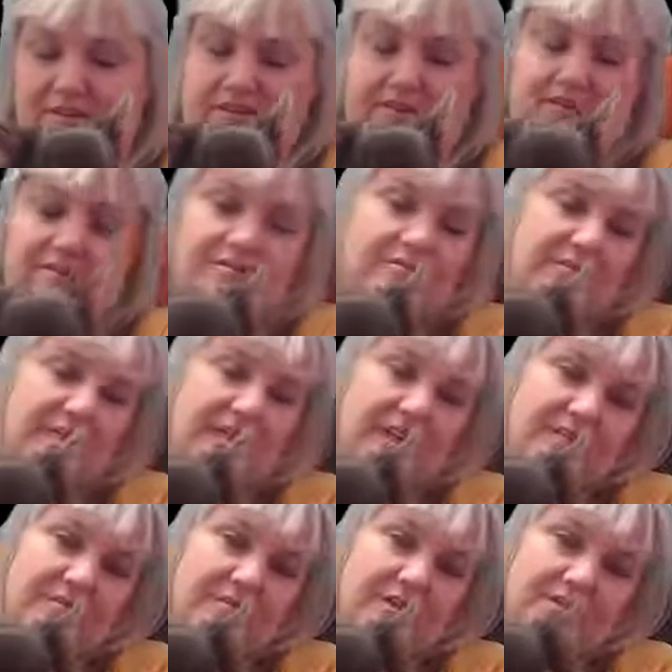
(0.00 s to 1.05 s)
because somebody
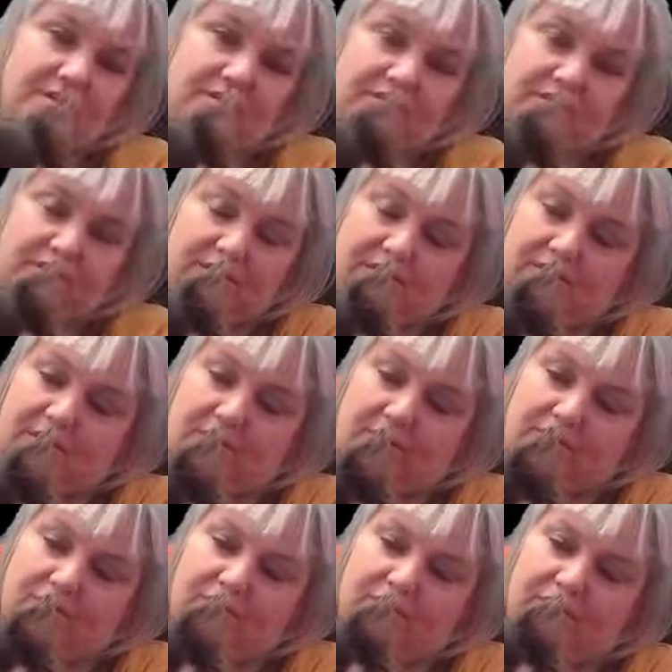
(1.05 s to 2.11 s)
gave my daughter a rape
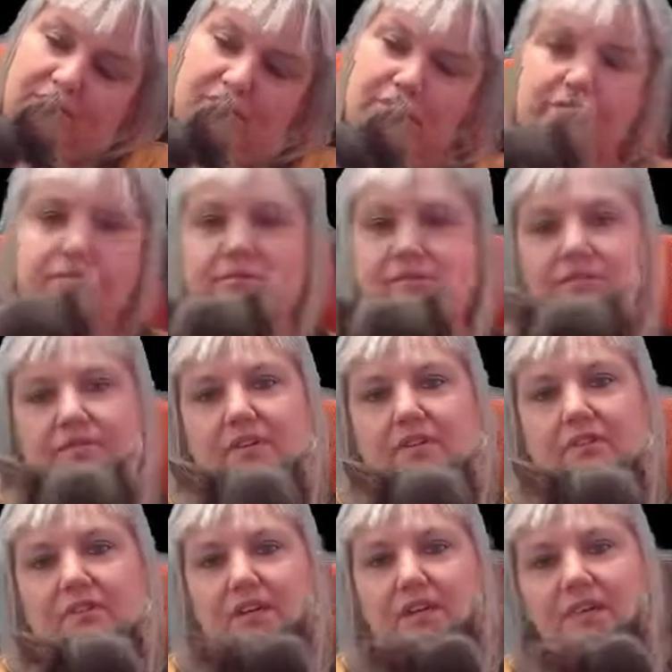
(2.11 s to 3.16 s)
dog, which wasn't
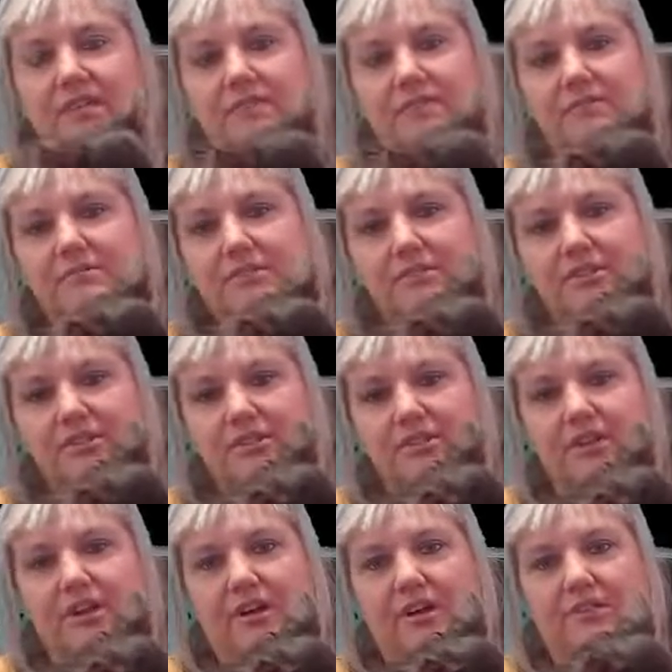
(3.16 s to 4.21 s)
very nice to watch her
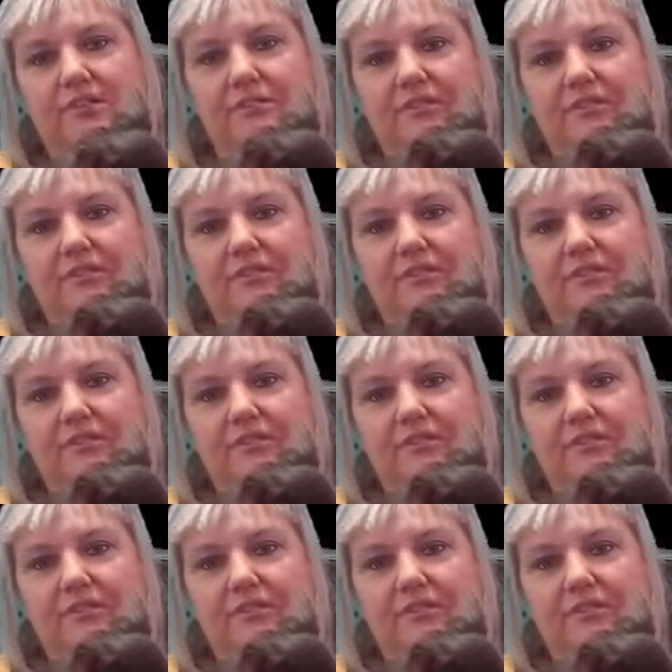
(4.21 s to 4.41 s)
go